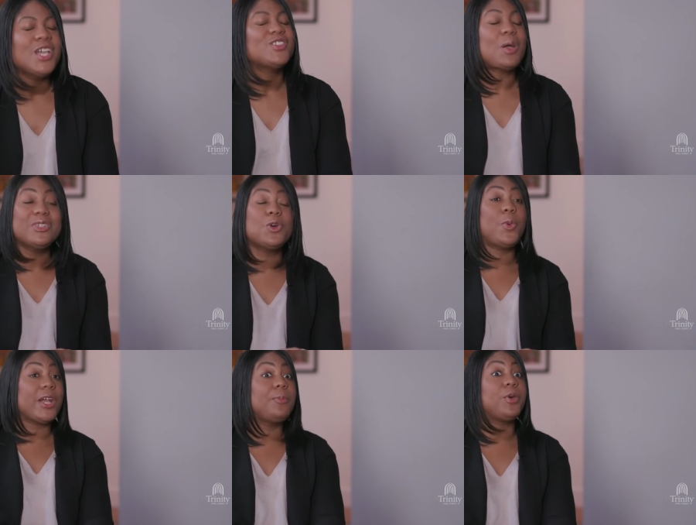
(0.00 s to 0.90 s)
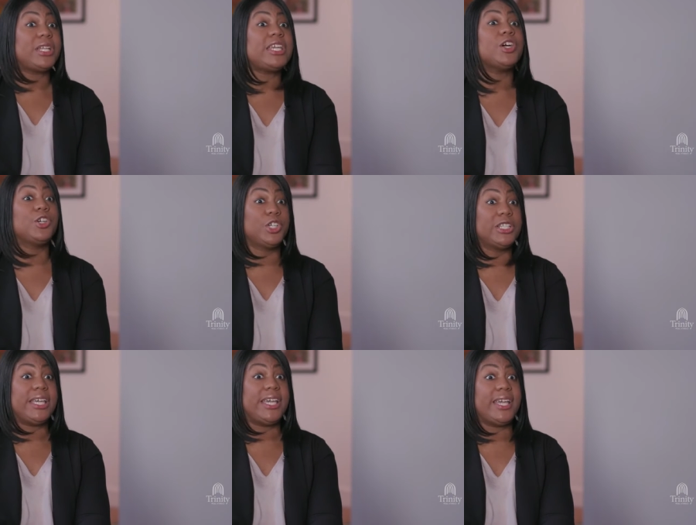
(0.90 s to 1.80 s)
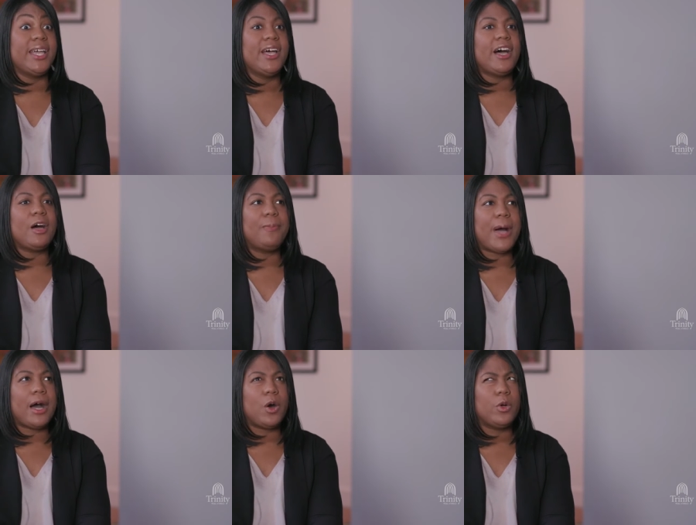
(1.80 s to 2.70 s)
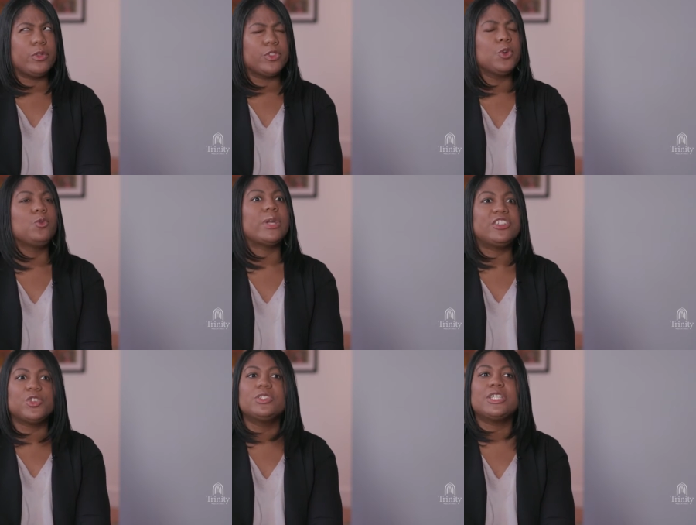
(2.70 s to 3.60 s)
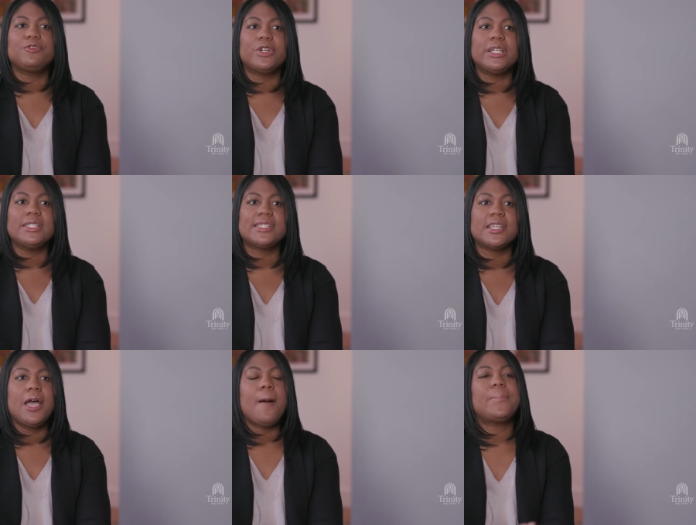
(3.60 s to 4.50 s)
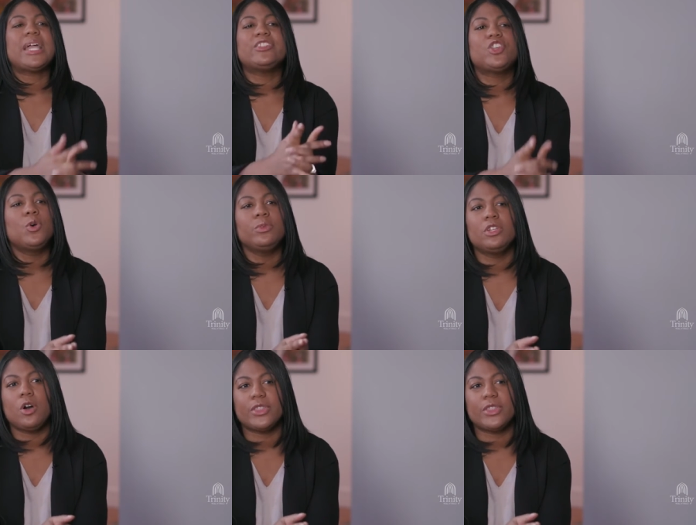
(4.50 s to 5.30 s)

So I was aware pretty early about the racial difference, mm-hmm. but I don't know